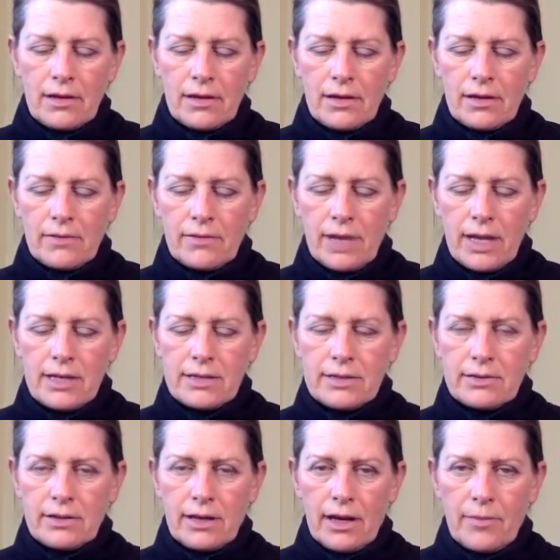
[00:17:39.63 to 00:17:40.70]
And raise
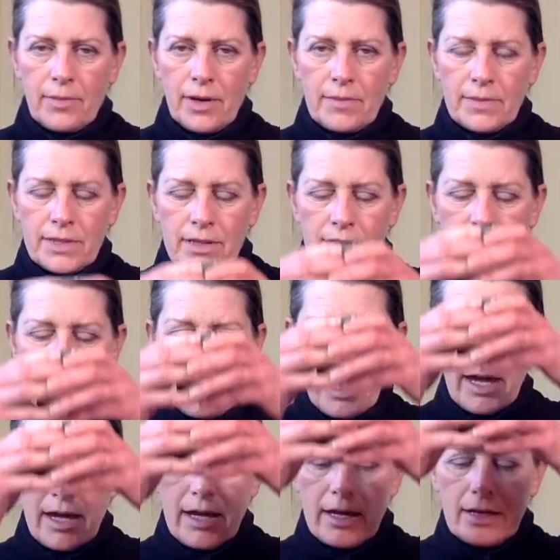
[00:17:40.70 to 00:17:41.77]
your cup up to your
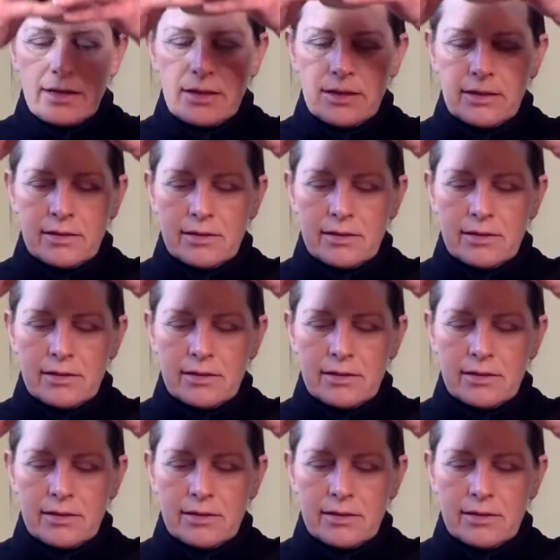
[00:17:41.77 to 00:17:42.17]
head.